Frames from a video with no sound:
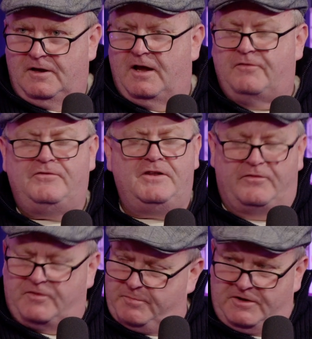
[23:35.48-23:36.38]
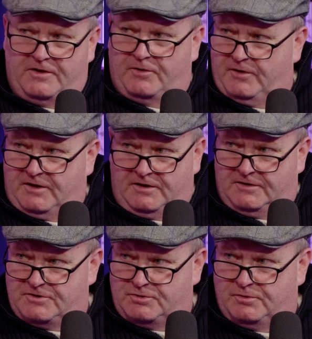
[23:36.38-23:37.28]
I've never been to the Royal
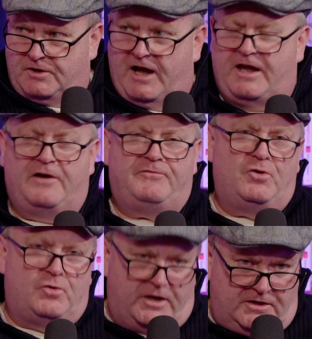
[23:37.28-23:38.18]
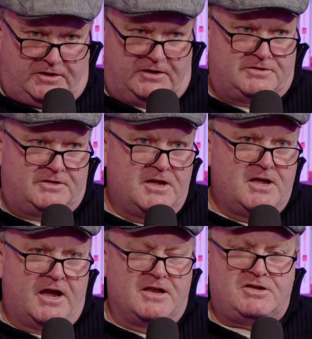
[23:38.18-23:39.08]
Highland Show. I have no interest
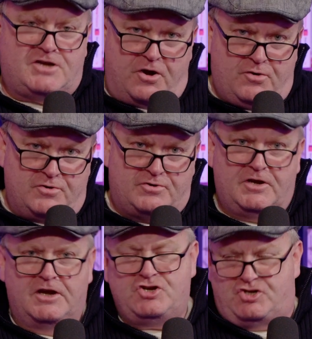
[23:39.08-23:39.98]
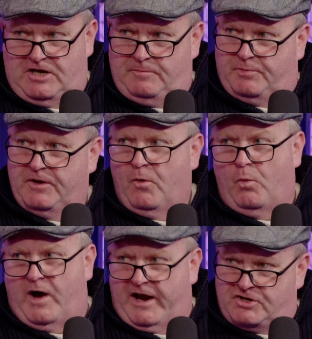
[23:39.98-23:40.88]
in cows, sheep,
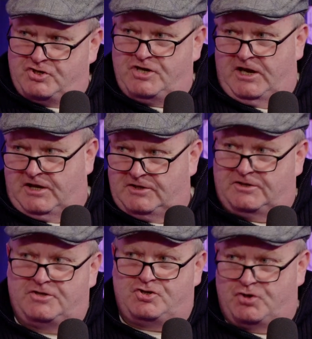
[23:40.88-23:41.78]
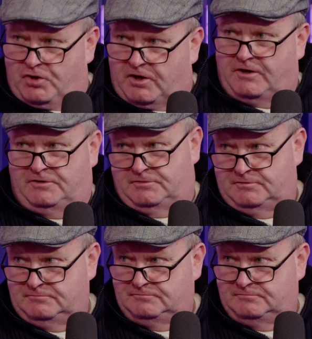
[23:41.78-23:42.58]
wax jackets and shotguns.